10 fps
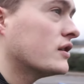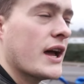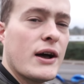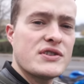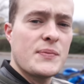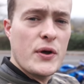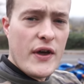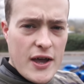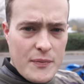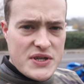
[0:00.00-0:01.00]
Now, to put
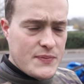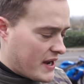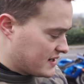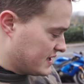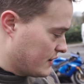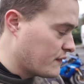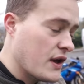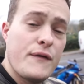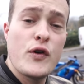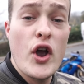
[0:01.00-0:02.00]
that in perspective,
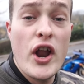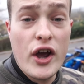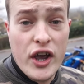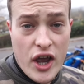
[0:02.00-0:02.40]
if you're in a